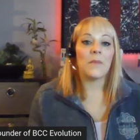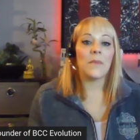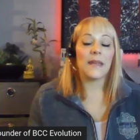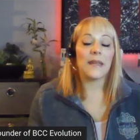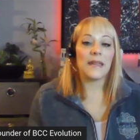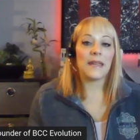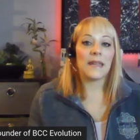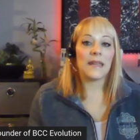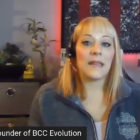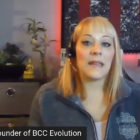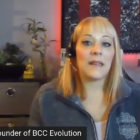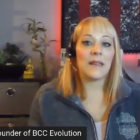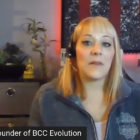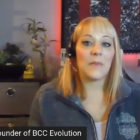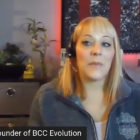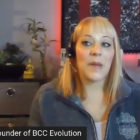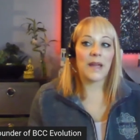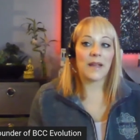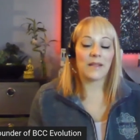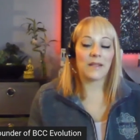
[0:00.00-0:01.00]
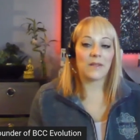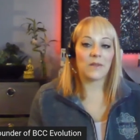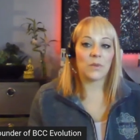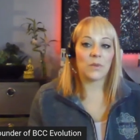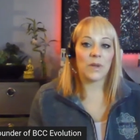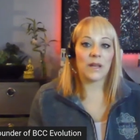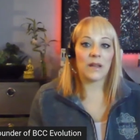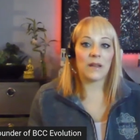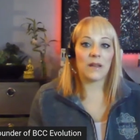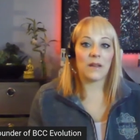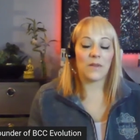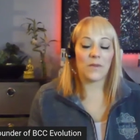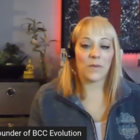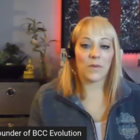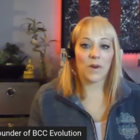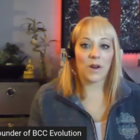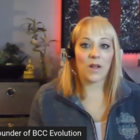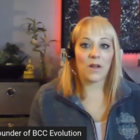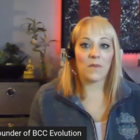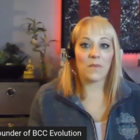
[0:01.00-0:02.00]
He passed away
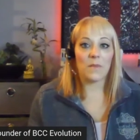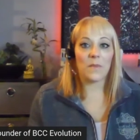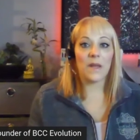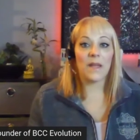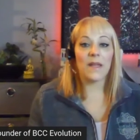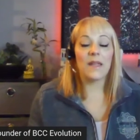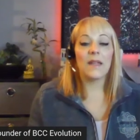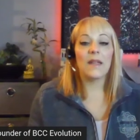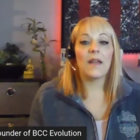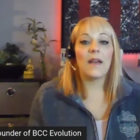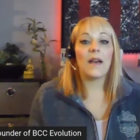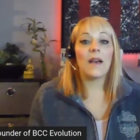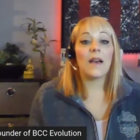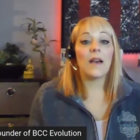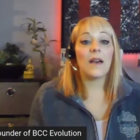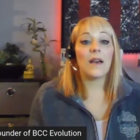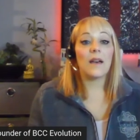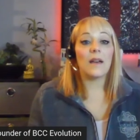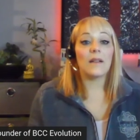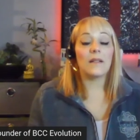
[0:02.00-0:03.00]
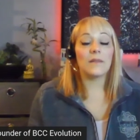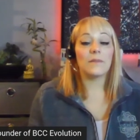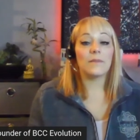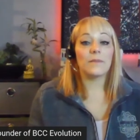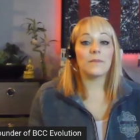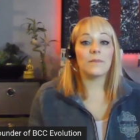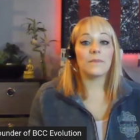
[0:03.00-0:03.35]
from uh,